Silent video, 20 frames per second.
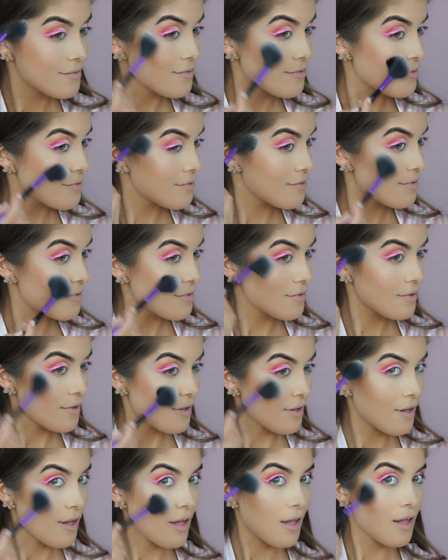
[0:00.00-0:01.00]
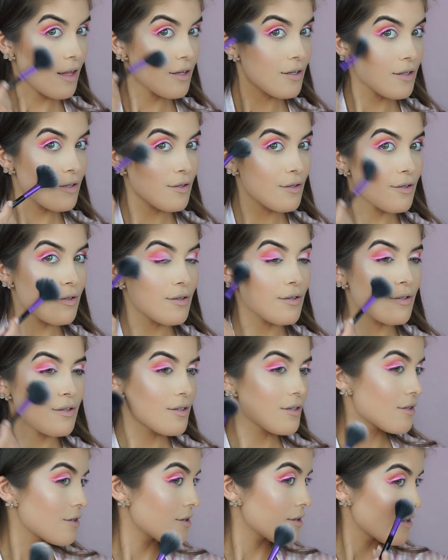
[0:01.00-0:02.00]
I don't know if you can see it on camera, but
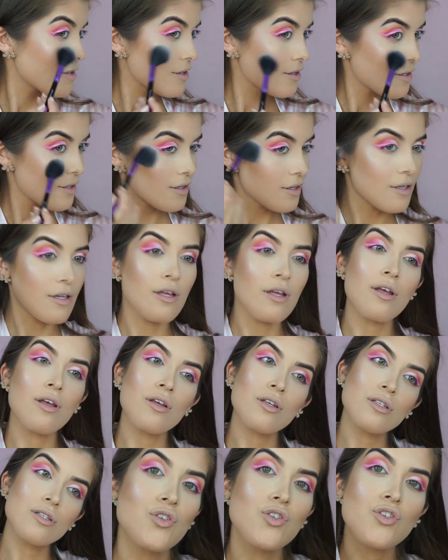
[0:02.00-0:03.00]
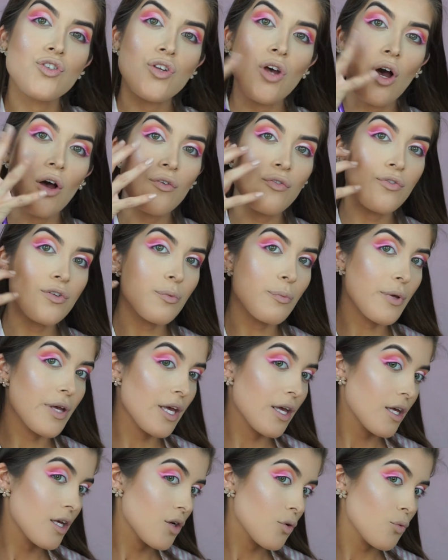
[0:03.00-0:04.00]
this gives a very soft
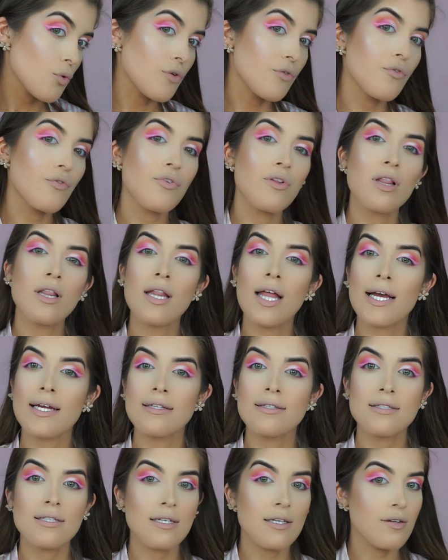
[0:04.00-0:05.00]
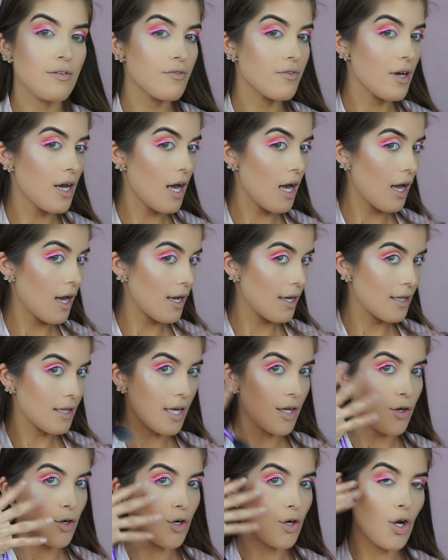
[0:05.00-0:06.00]
pink reflective
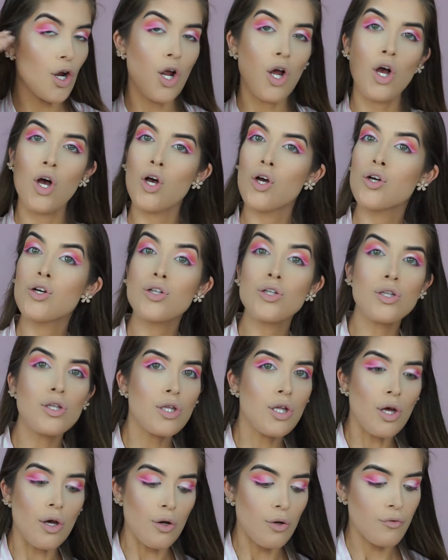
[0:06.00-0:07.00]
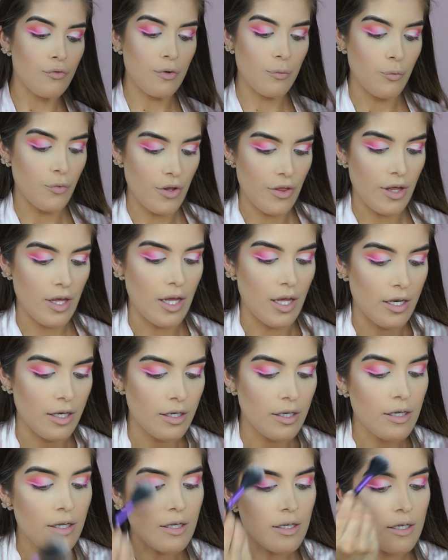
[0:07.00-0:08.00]
highlighter glow from
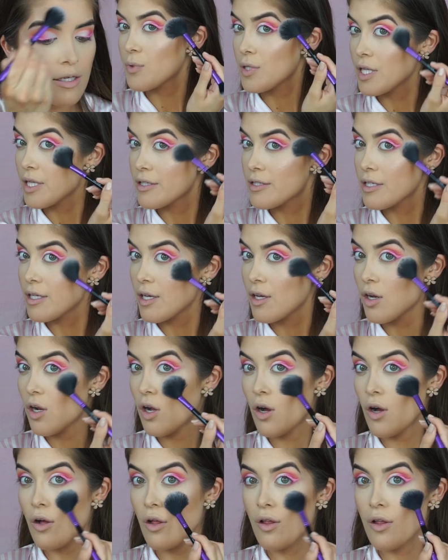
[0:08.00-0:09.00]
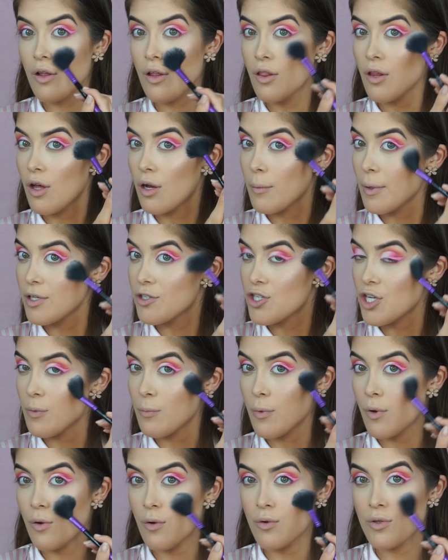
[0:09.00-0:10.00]
within. Placing it all along my
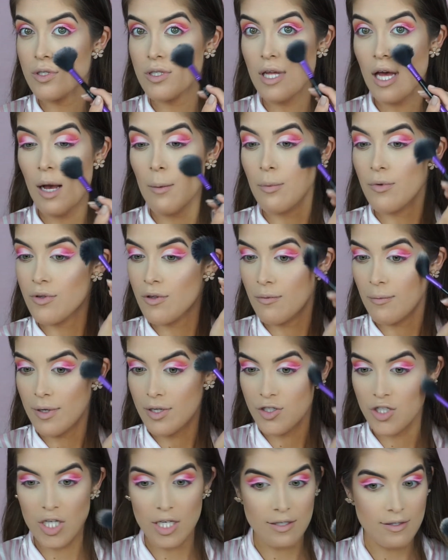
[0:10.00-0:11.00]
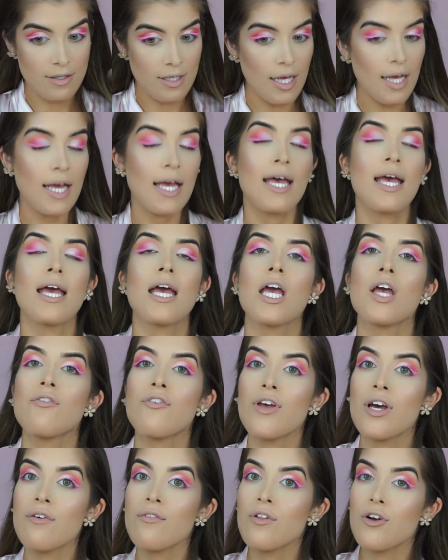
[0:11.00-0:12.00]
cheekbone to the apples of my cheeks. If
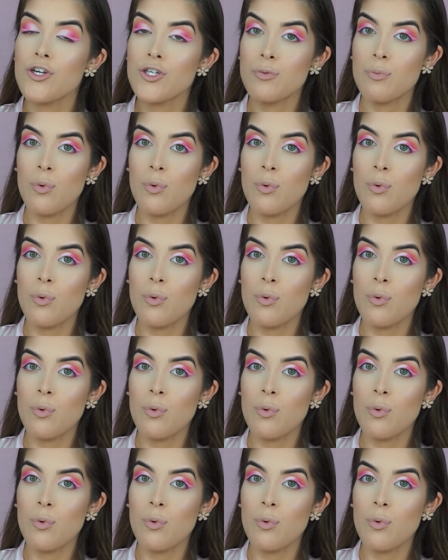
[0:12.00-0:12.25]
you have large